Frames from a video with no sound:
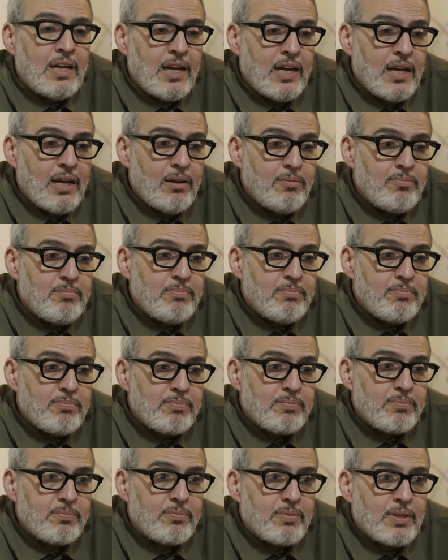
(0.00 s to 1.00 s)
And
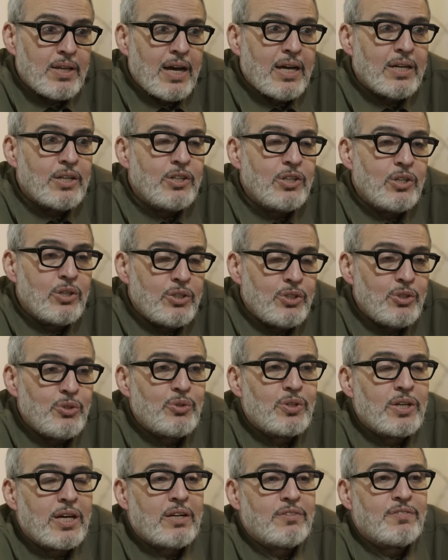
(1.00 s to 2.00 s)
you
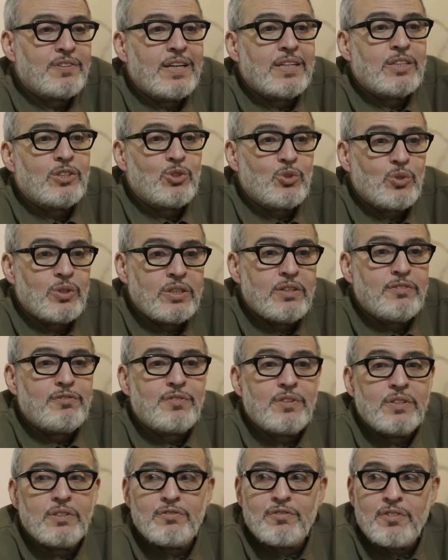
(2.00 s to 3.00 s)
kind of get into a
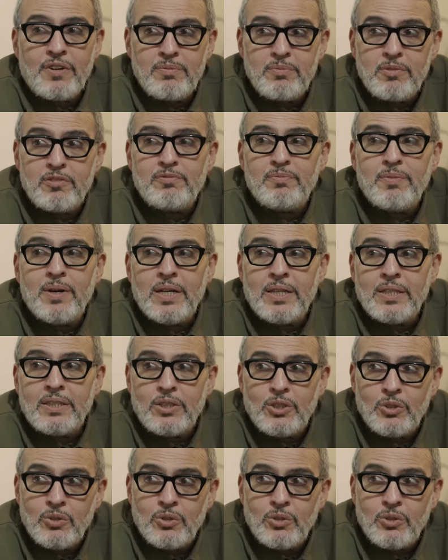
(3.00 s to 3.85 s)
different frame of mind.